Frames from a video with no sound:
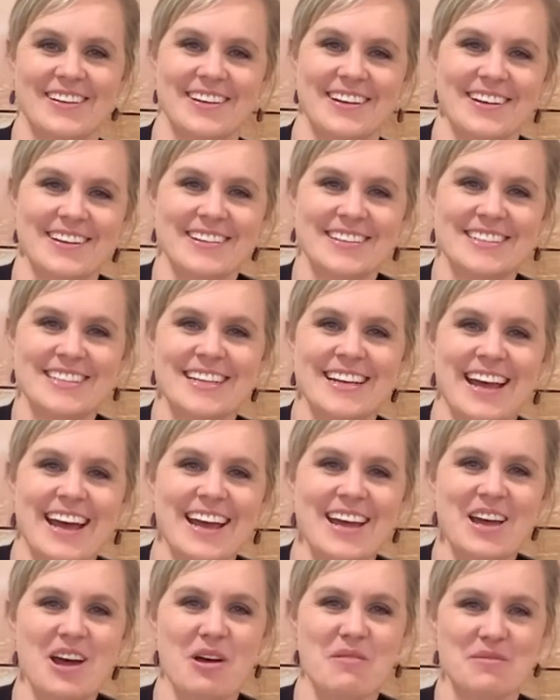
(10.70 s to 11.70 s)

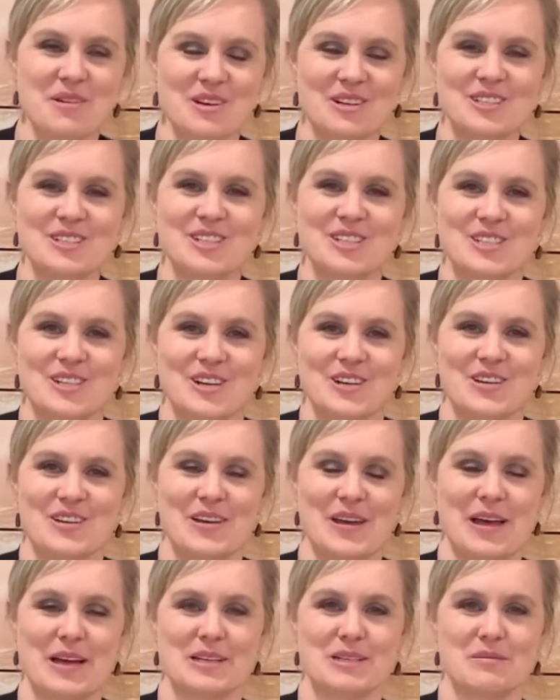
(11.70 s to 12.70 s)
today I'm going to show you
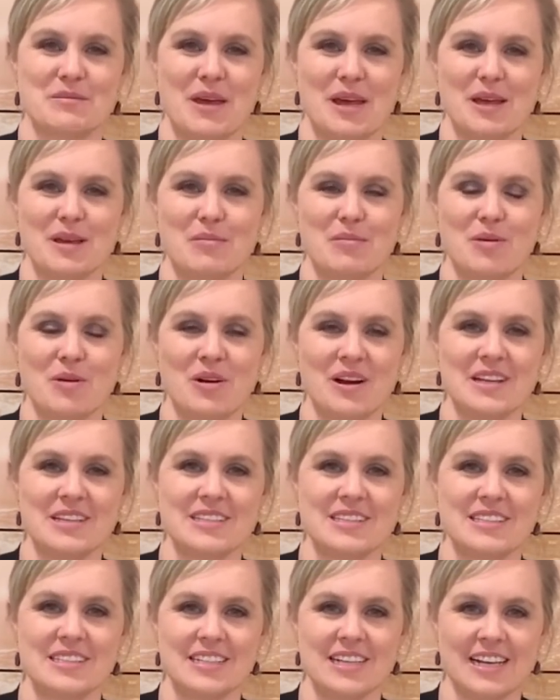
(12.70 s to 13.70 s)
how to make
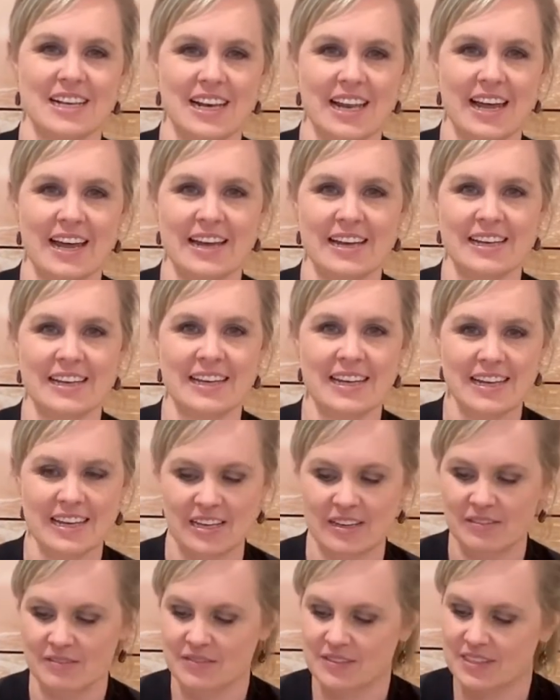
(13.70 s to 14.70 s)
pressed clay
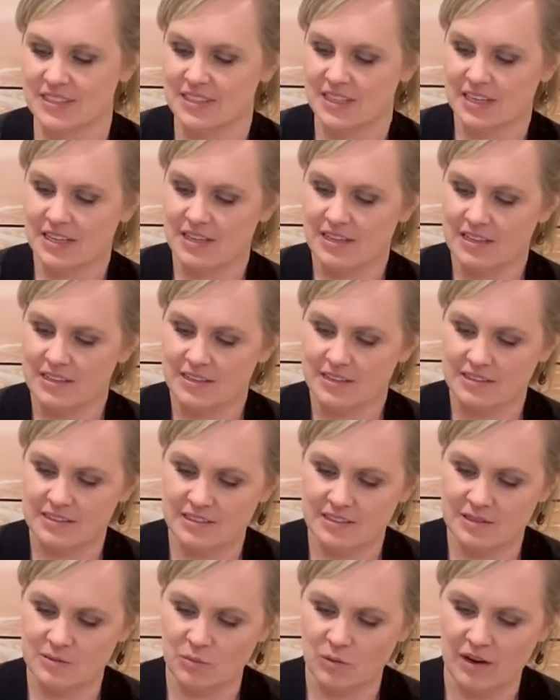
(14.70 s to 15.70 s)
leaves. This
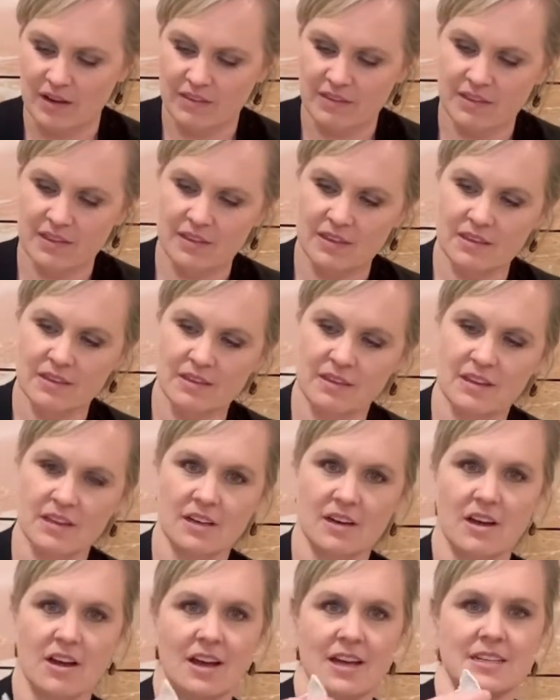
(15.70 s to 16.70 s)
is one that
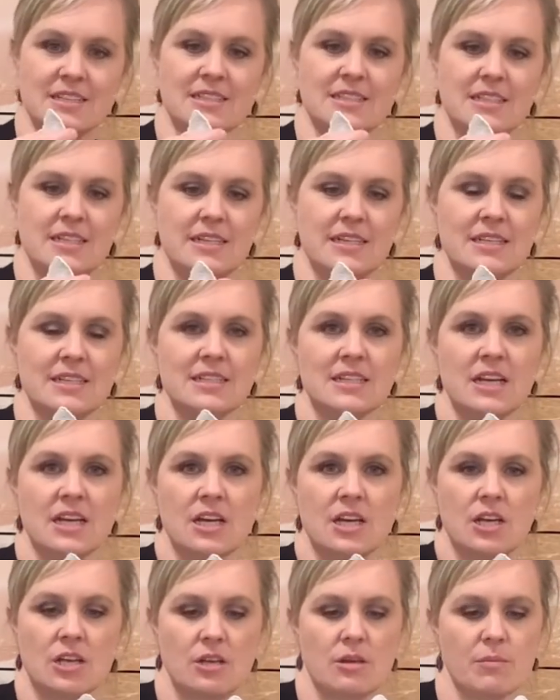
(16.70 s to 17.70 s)
I did.
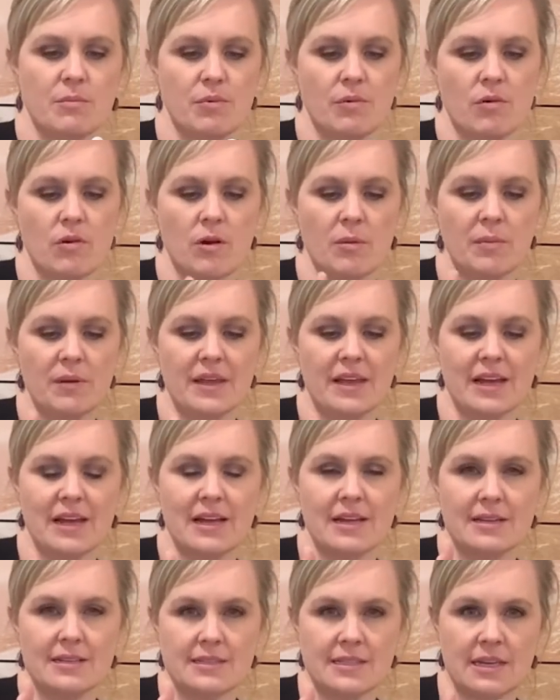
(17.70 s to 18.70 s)
You probably
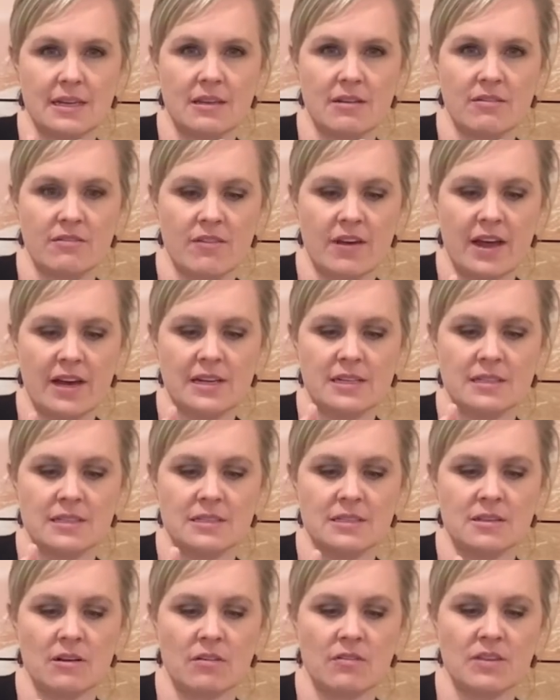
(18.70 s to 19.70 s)
can't see the
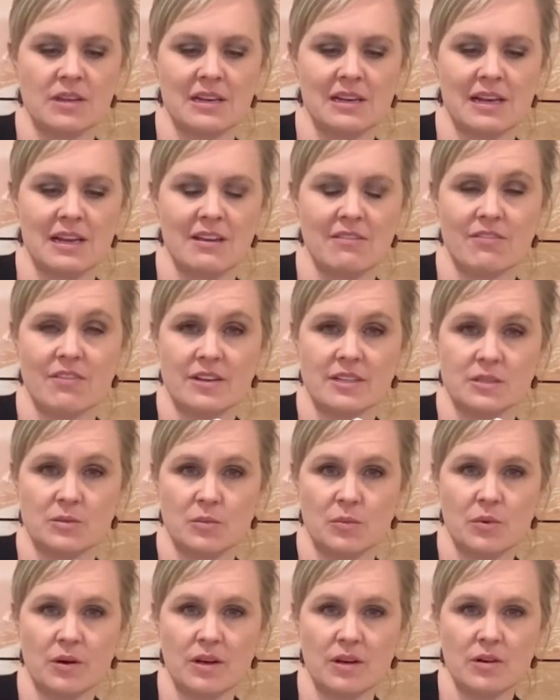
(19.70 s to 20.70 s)
veins of the leaf as
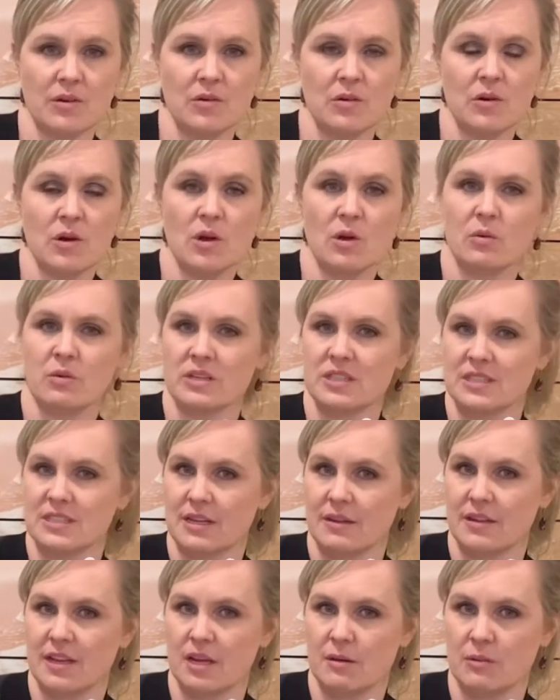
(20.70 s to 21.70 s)
well, which is
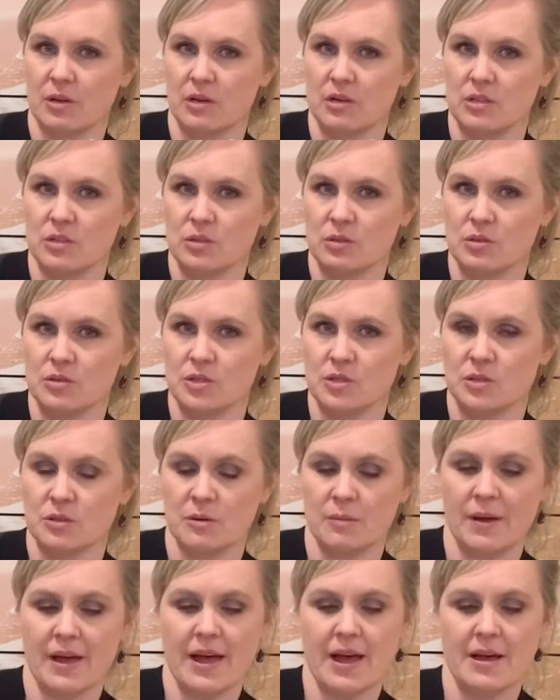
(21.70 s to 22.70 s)
something I'm going to talk to you
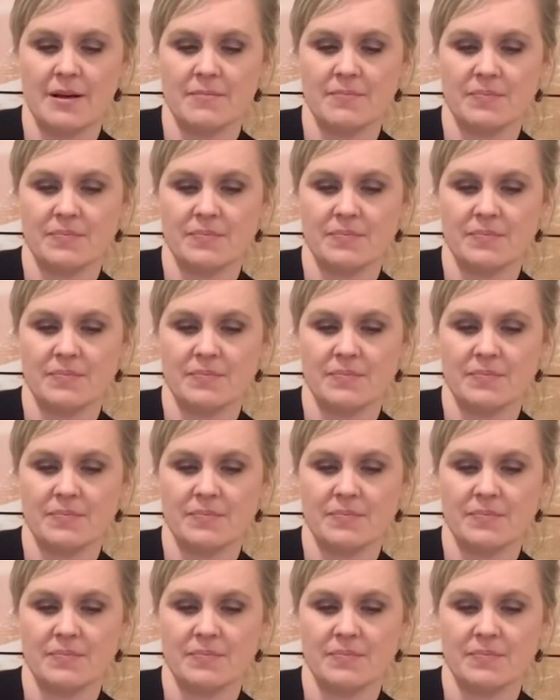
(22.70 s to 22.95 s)
about.